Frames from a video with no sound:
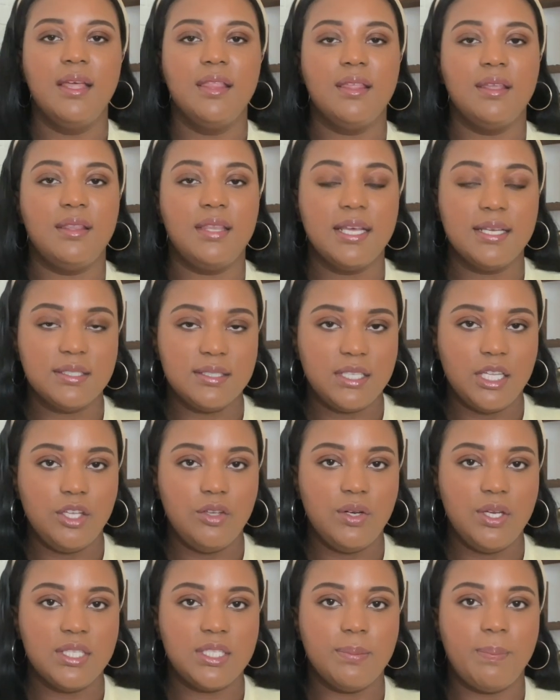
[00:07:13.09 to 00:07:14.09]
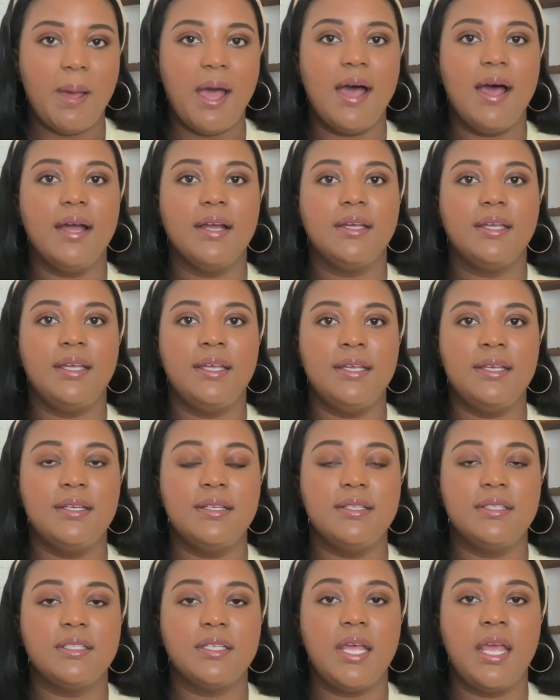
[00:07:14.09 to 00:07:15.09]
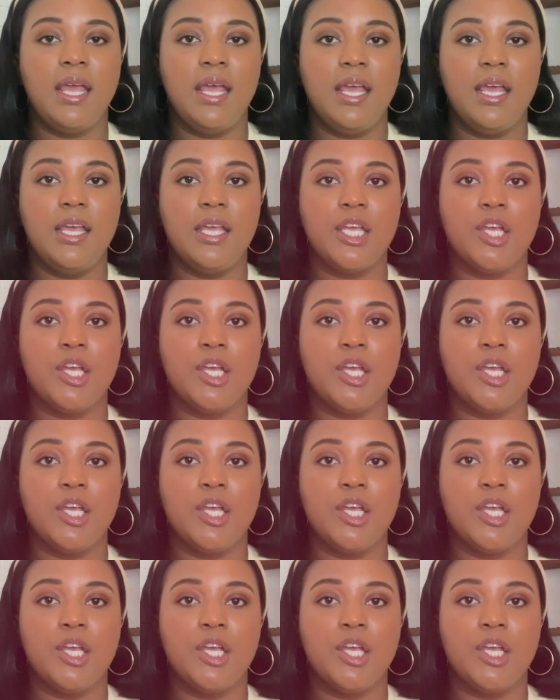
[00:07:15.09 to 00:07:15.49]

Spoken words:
The next thing you need to pack is a